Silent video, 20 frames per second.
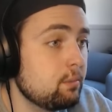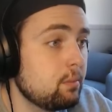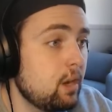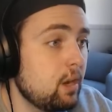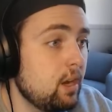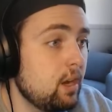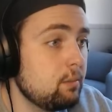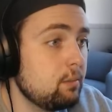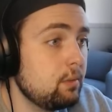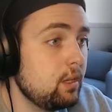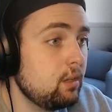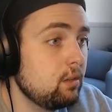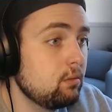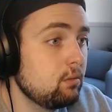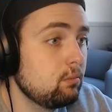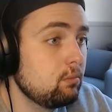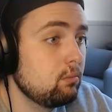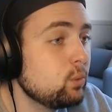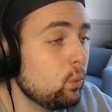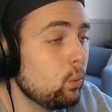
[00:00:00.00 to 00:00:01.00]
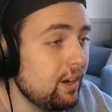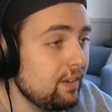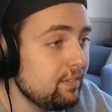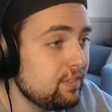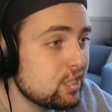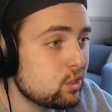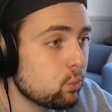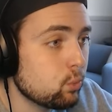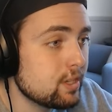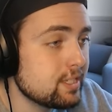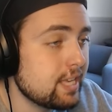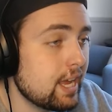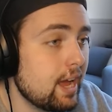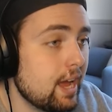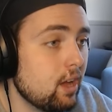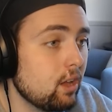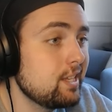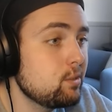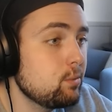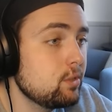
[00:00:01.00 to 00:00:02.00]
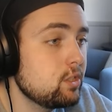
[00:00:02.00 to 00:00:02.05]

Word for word: behind me. What if this was hell? That's